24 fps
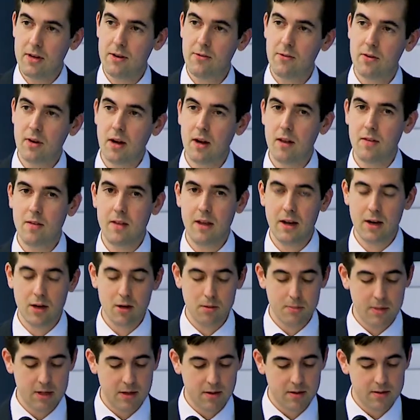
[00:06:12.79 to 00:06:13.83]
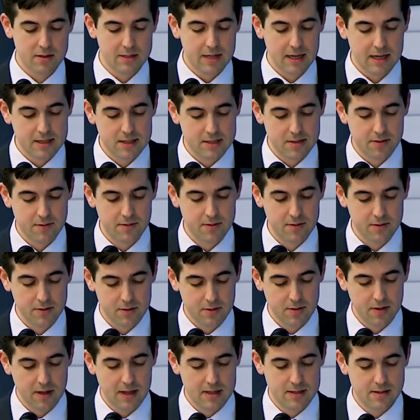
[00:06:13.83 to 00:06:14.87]
different, and if the economic context of
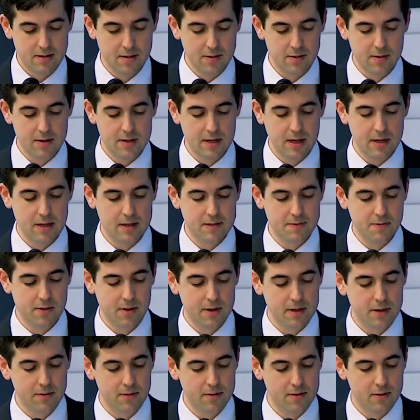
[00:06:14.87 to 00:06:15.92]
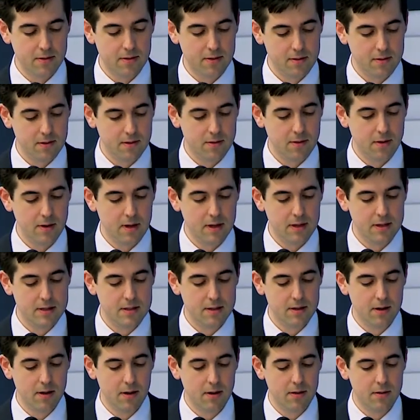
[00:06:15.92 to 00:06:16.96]
2013 is very different to 30 years
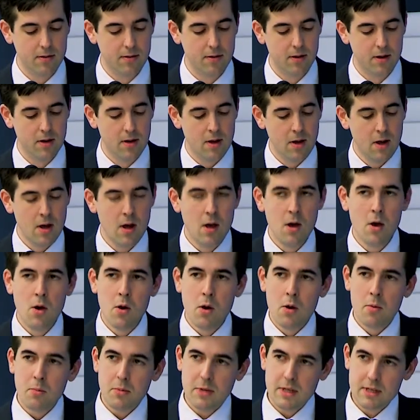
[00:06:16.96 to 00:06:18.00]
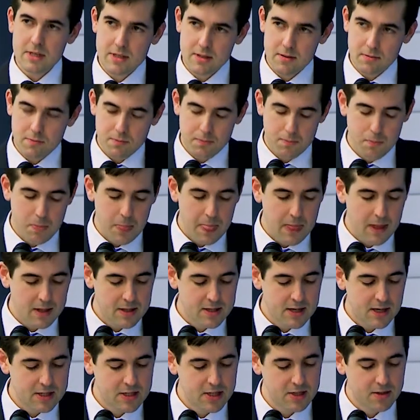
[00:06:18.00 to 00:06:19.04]
ago. Just
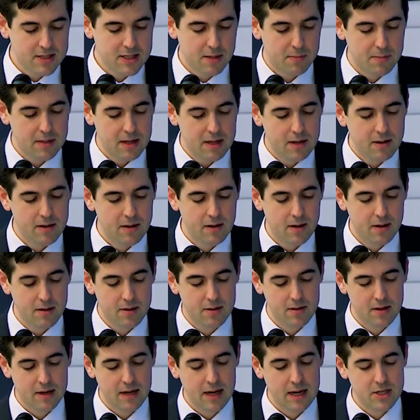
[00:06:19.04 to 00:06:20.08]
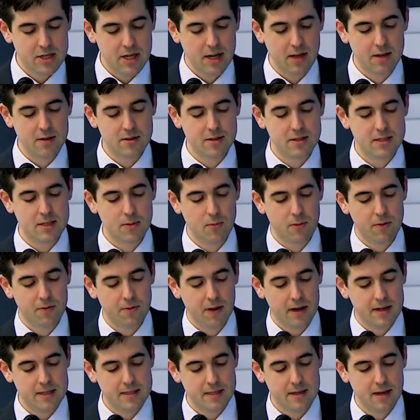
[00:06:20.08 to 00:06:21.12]
touching on some of the key challenges that we
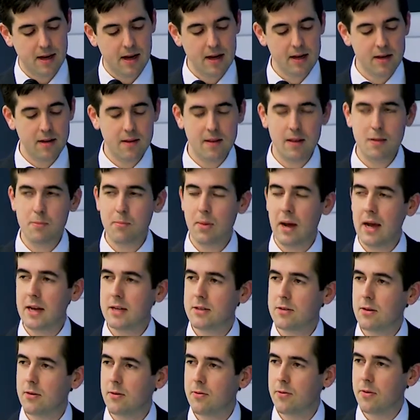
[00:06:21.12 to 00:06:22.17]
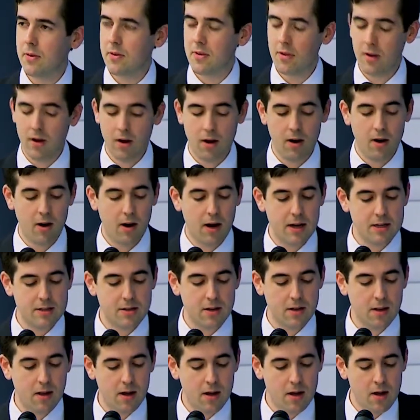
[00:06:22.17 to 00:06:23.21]
face today, the impact of a high
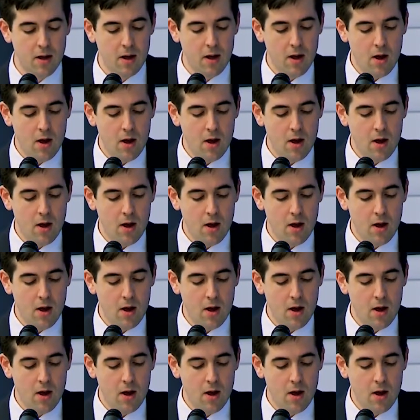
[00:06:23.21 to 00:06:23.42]
dollar